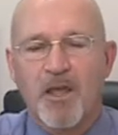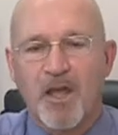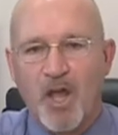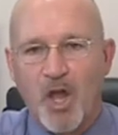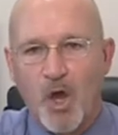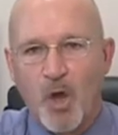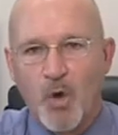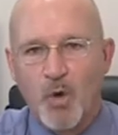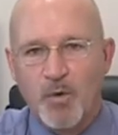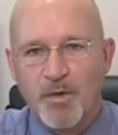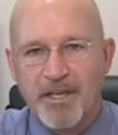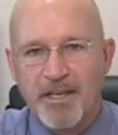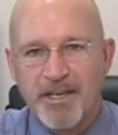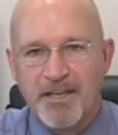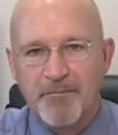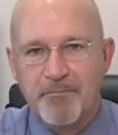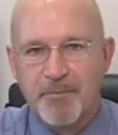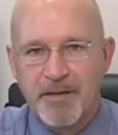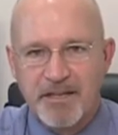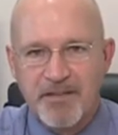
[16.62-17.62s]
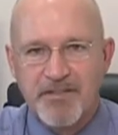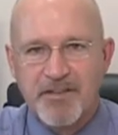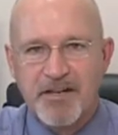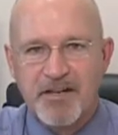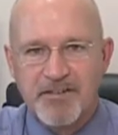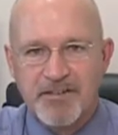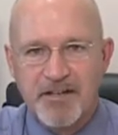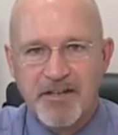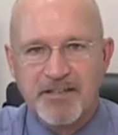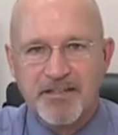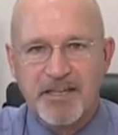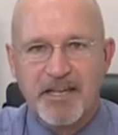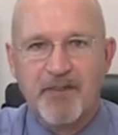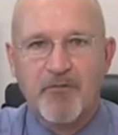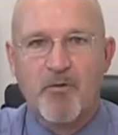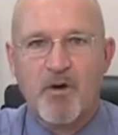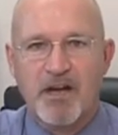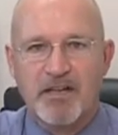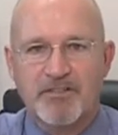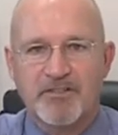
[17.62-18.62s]
Okay, been there, done
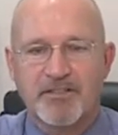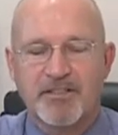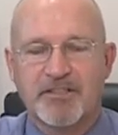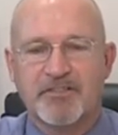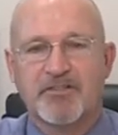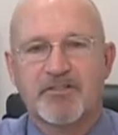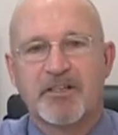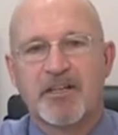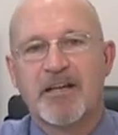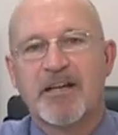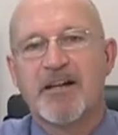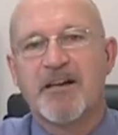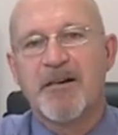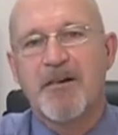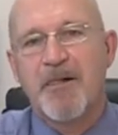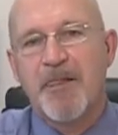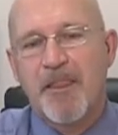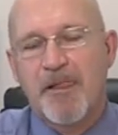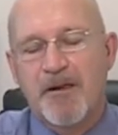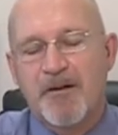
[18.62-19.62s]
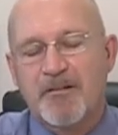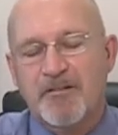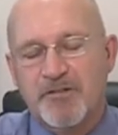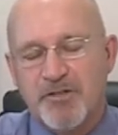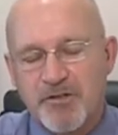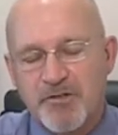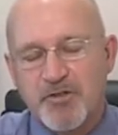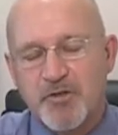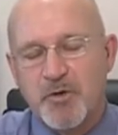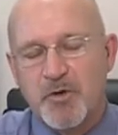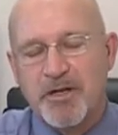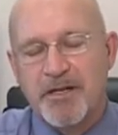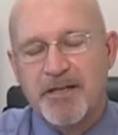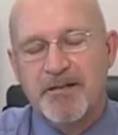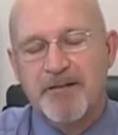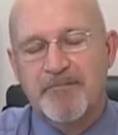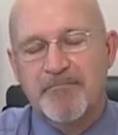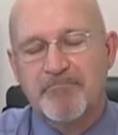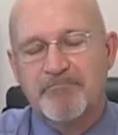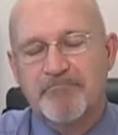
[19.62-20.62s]
that. Watch this. True story.
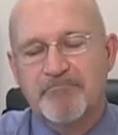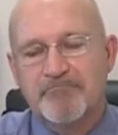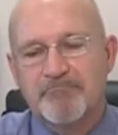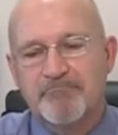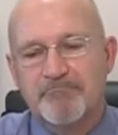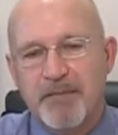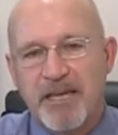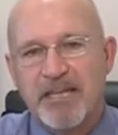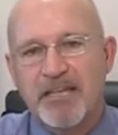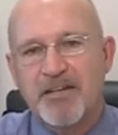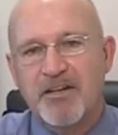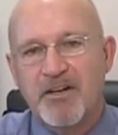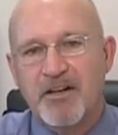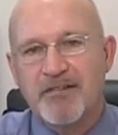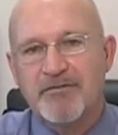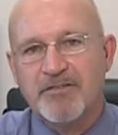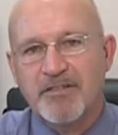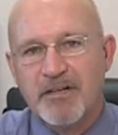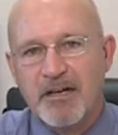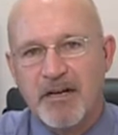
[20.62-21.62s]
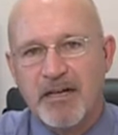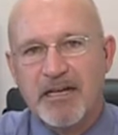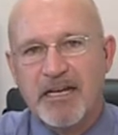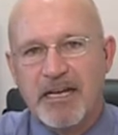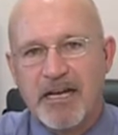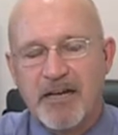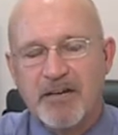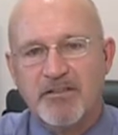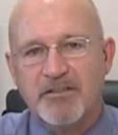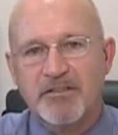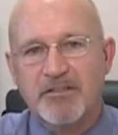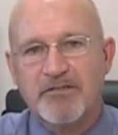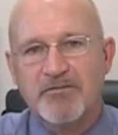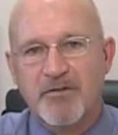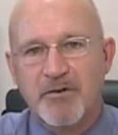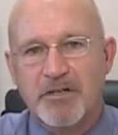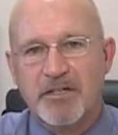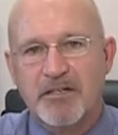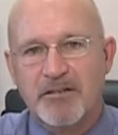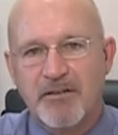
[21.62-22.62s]
Make an offer on a house
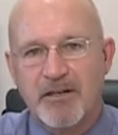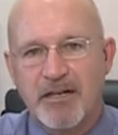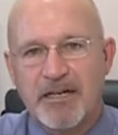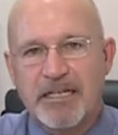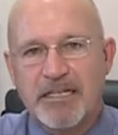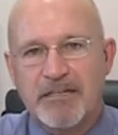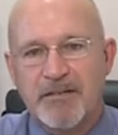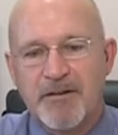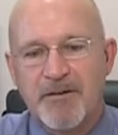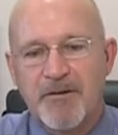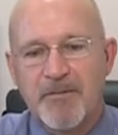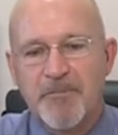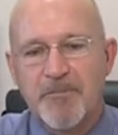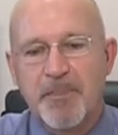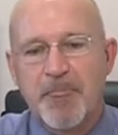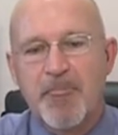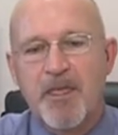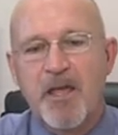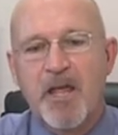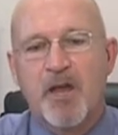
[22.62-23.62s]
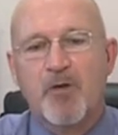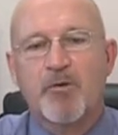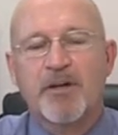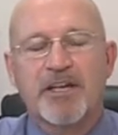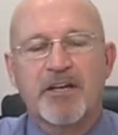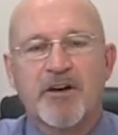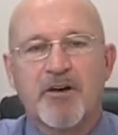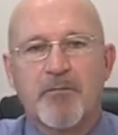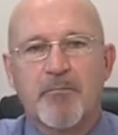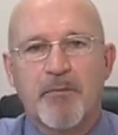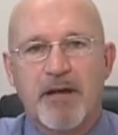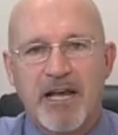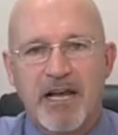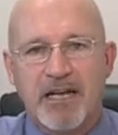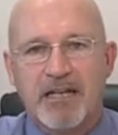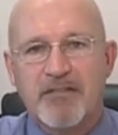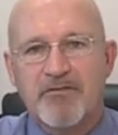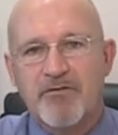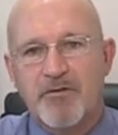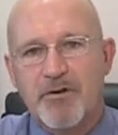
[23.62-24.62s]
for a client, and we go
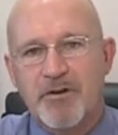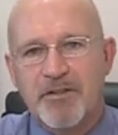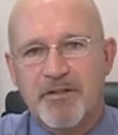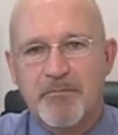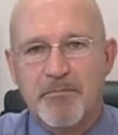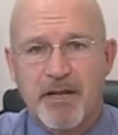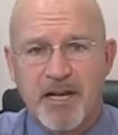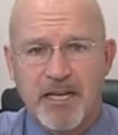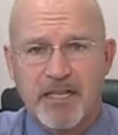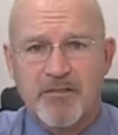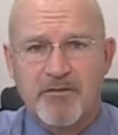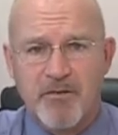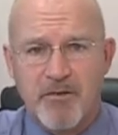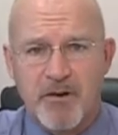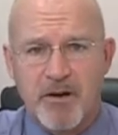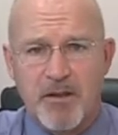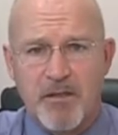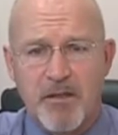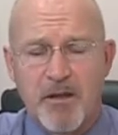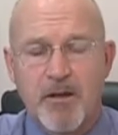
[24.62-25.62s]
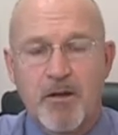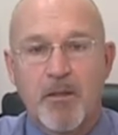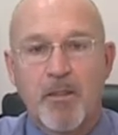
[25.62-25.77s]
back and forth and back and forth.